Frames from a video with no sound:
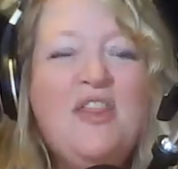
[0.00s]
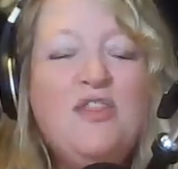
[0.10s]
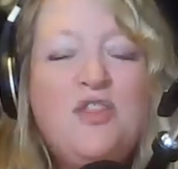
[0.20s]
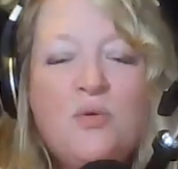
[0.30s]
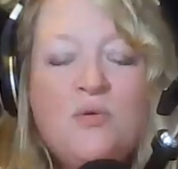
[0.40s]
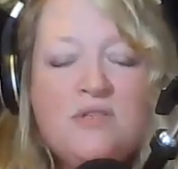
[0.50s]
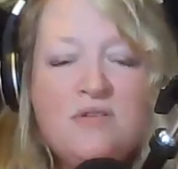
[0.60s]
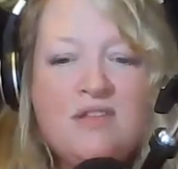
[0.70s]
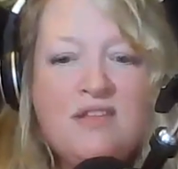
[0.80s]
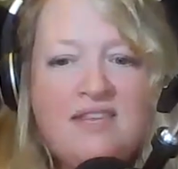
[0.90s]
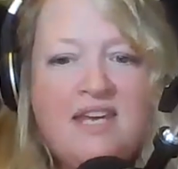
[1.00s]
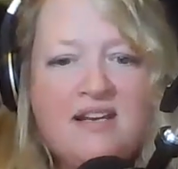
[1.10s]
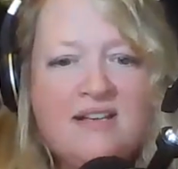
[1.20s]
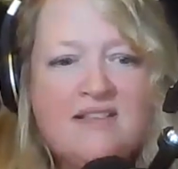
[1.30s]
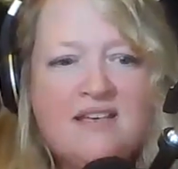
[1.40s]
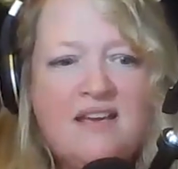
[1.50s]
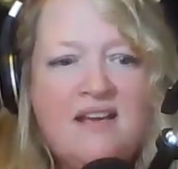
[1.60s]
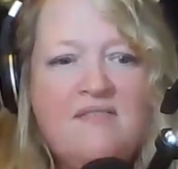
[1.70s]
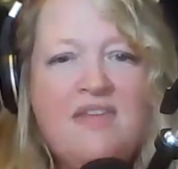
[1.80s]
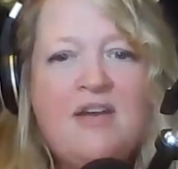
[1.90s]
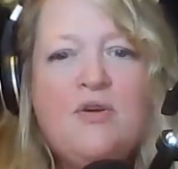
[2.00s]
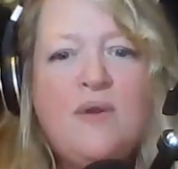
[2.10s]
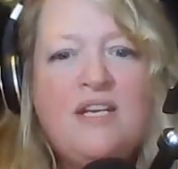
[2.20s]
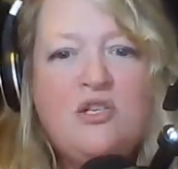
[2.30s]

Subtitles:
Those are the things that are going